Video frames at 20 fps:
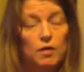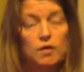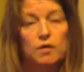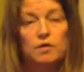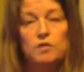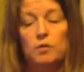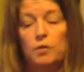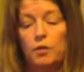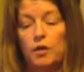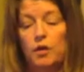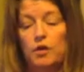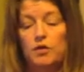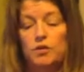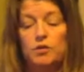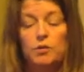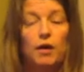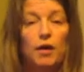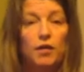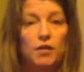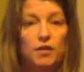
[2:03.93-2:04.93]
So we're going to
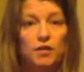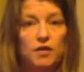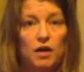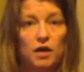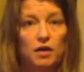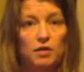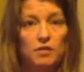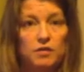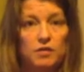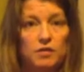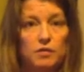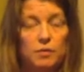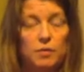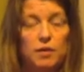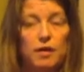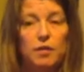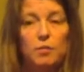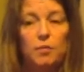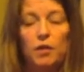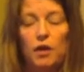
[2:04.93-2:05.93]
do healthy tacos this
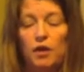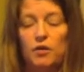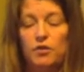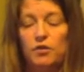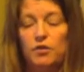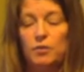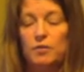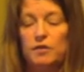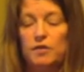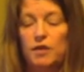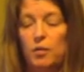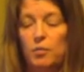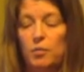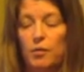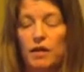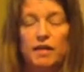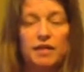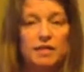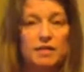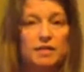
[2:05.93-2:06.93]
week, and what I'll do is I'll
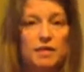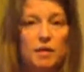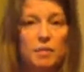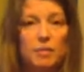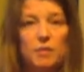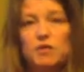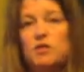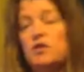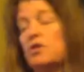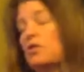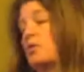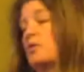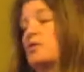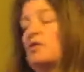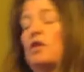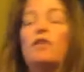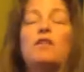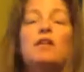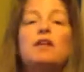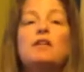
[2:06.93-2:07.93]
break this up into
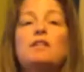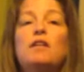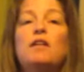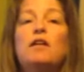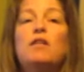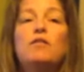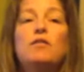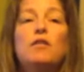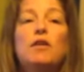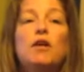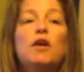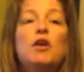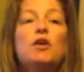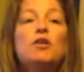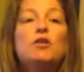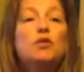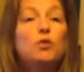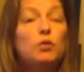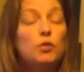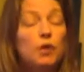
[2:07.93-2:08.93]
servings of
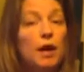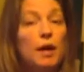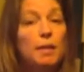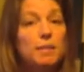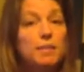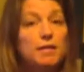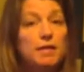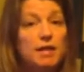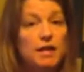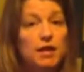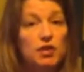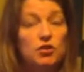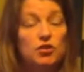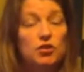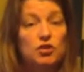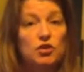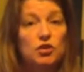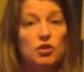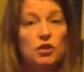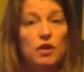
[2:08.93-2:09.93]
2 cups
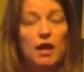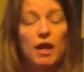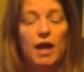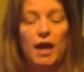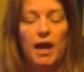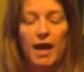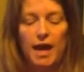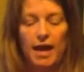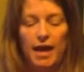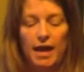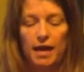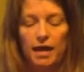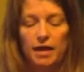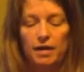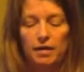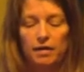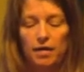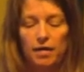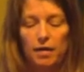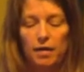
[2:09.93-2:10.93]
each,
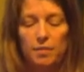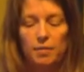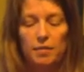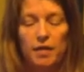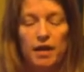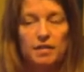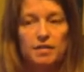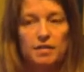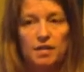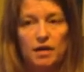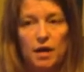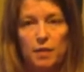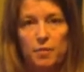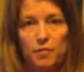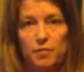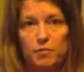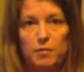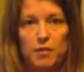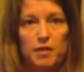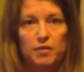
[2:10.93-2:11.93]
and that's a cup
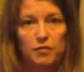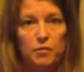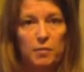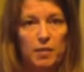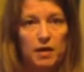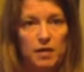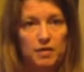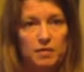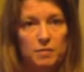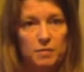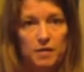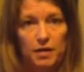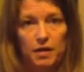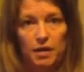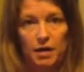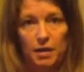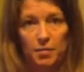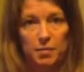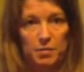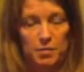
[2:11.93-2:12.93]
of meat for my husband and a
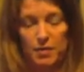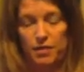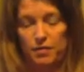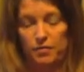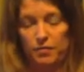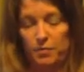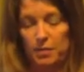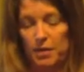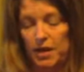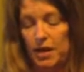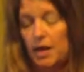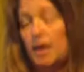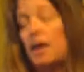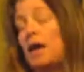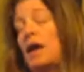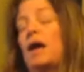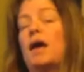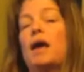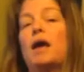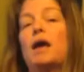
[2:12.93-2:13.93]
cup of meat for me,
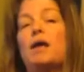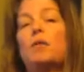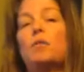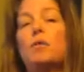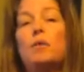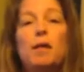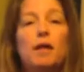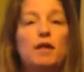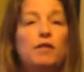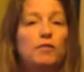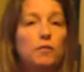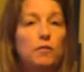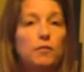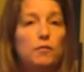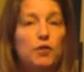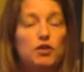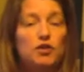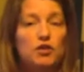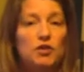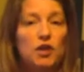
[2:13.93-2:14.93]
and we make
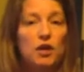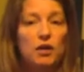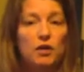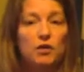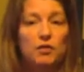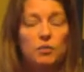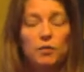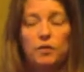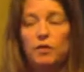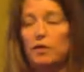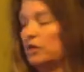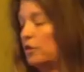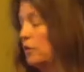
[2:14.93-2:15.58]
fresh tacos with it